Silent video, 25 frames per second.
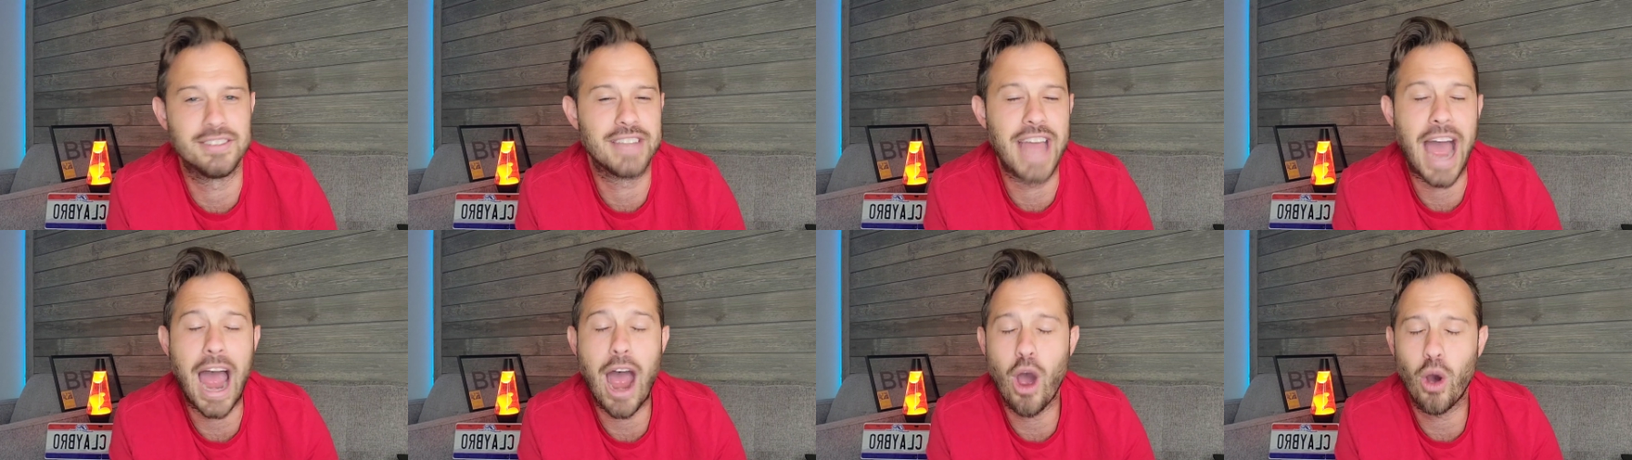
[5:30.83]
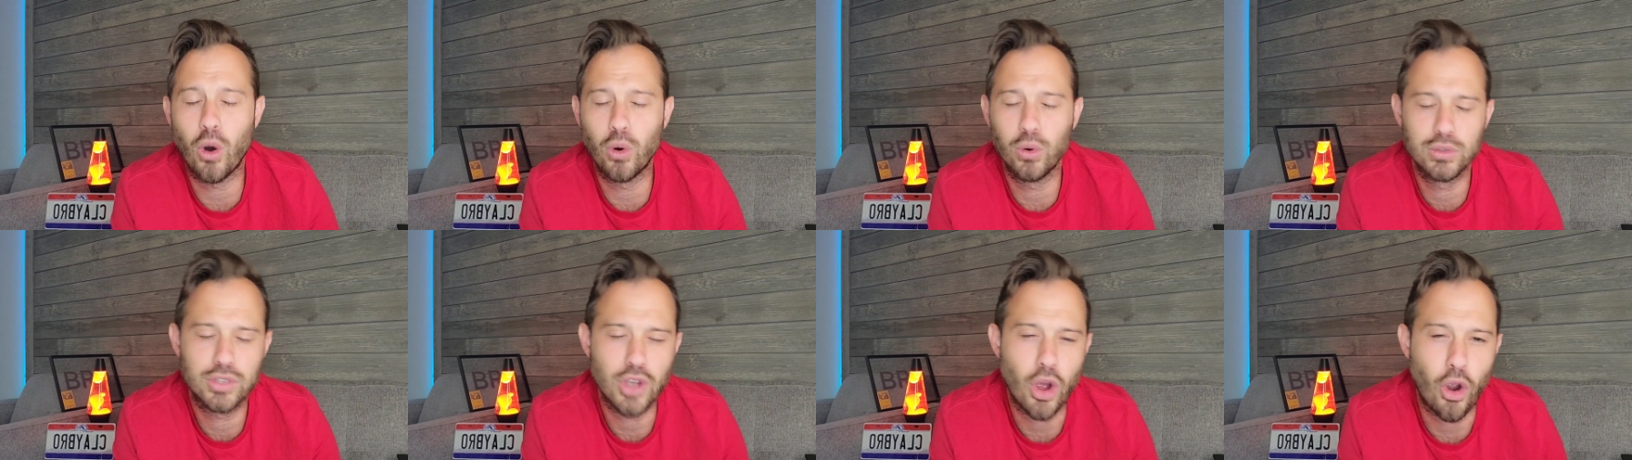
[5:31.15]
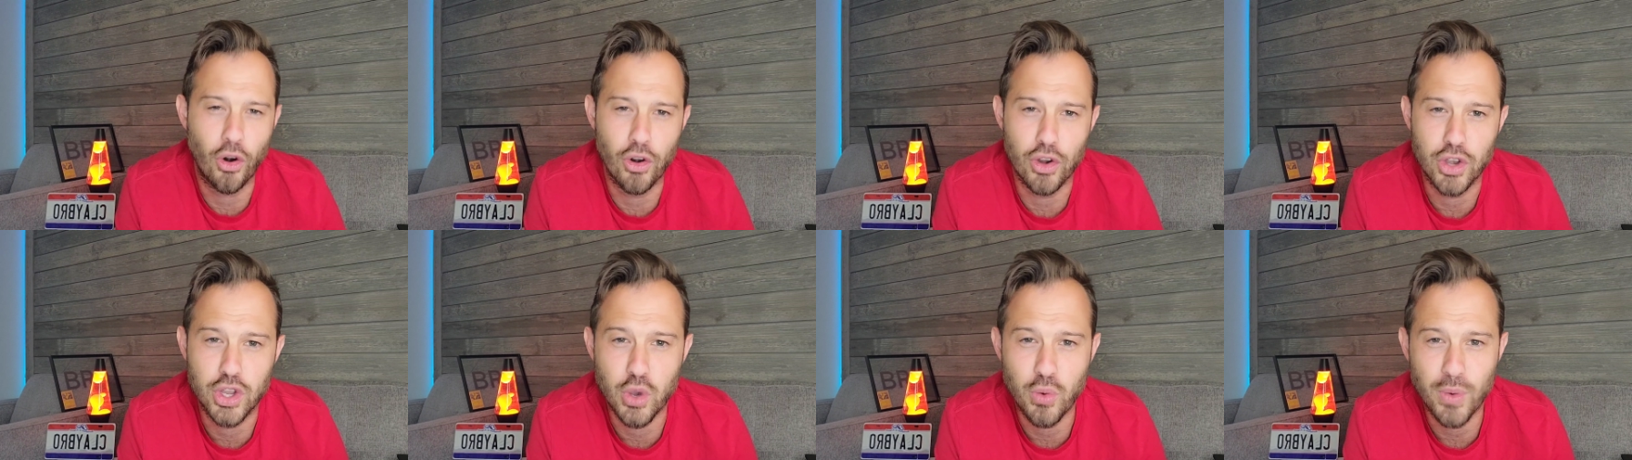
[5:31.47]
DAOs
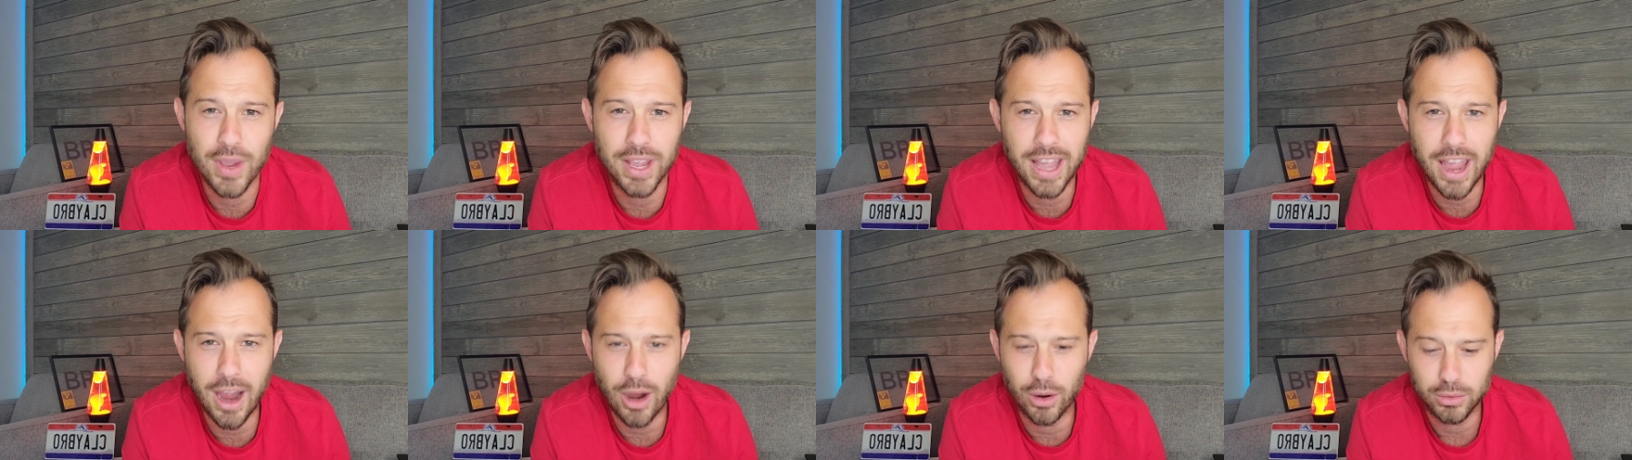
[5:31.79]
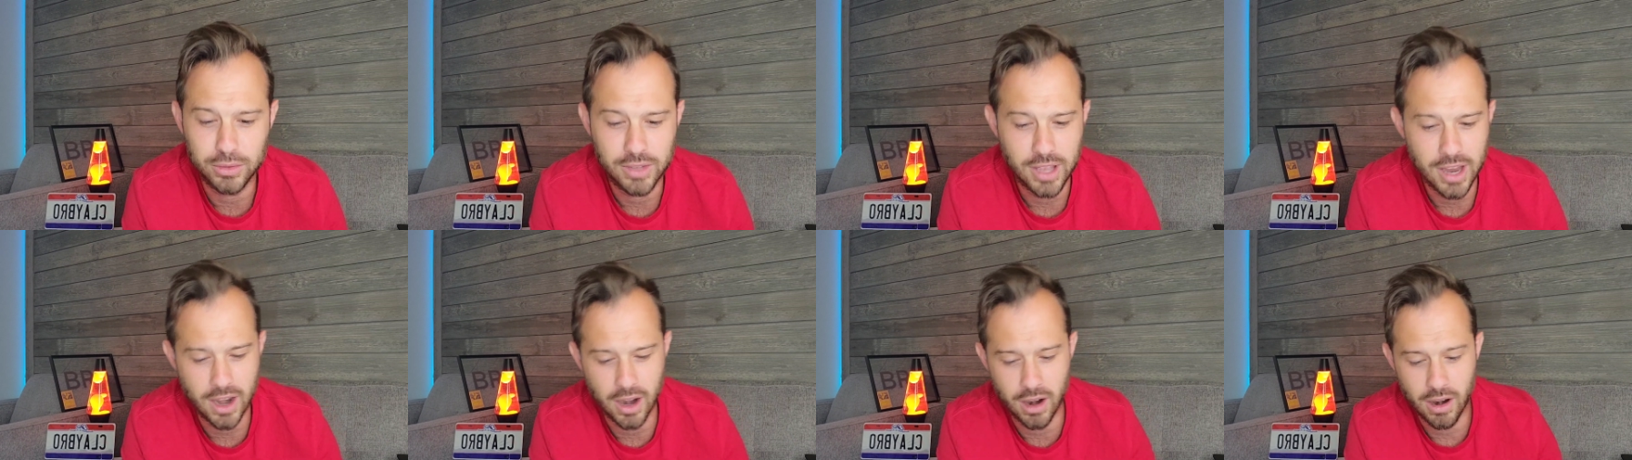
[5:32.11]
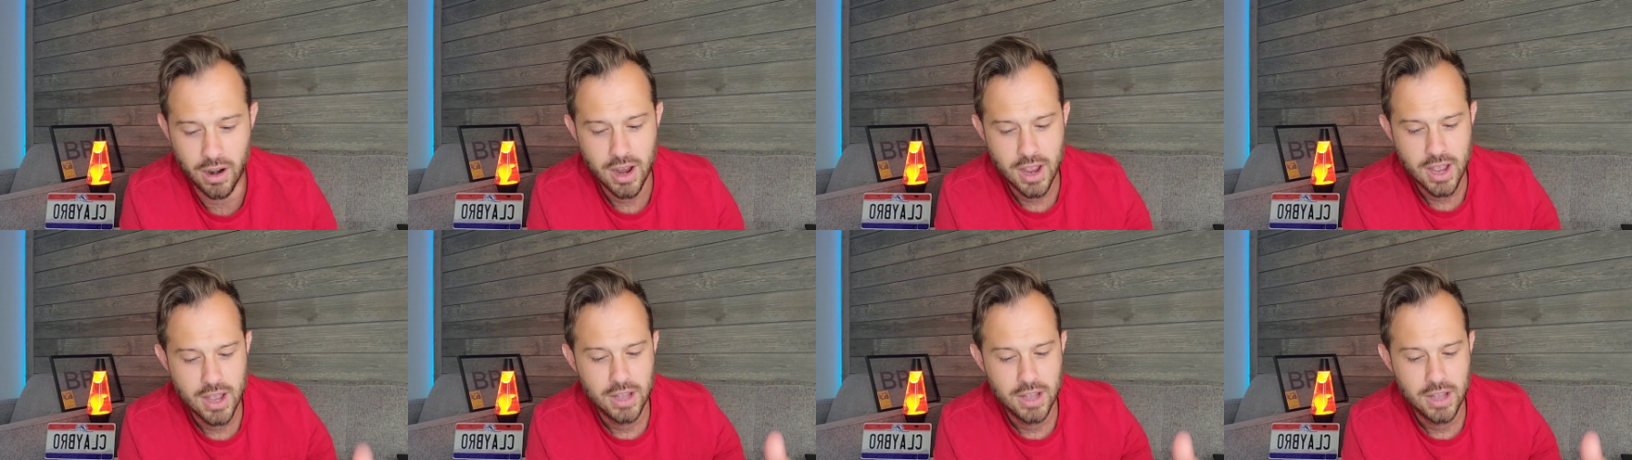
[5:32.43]
are doing out there